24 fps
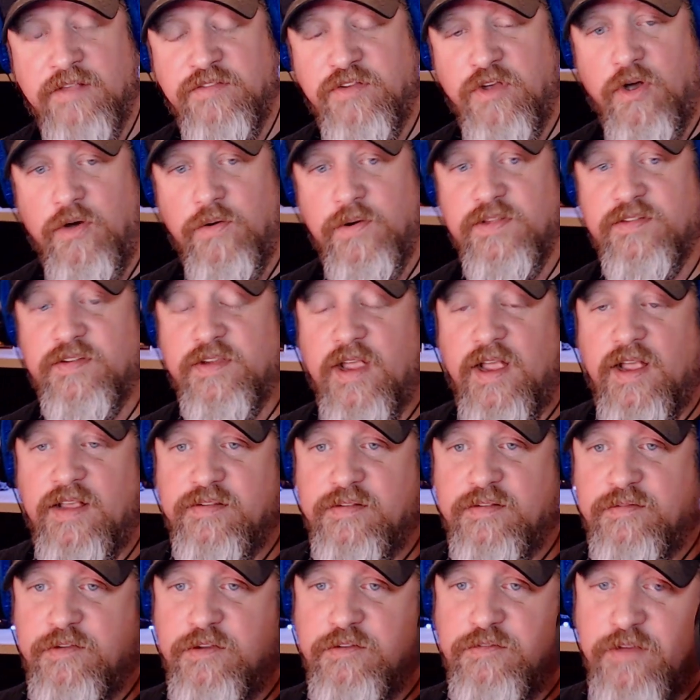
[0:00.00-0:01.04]
as always,
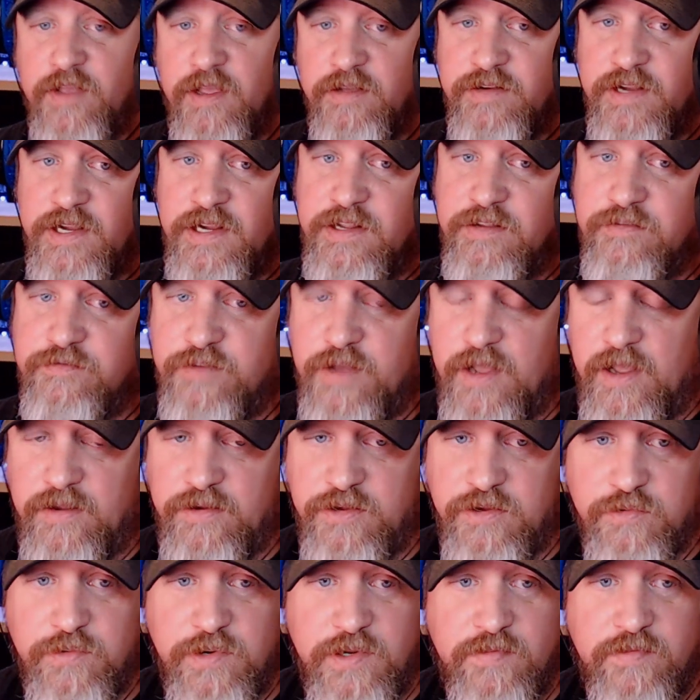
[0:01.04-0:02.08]
guys, if you found any
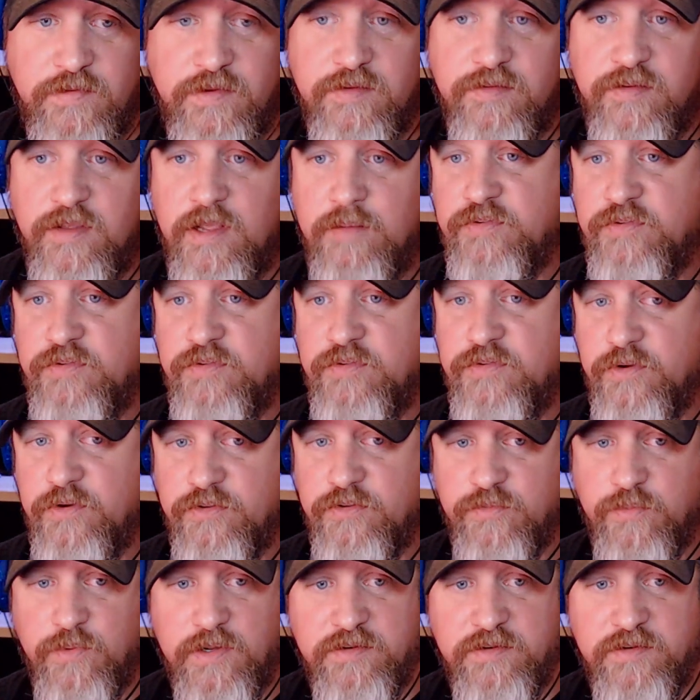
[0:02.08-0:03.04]
value in these episodes,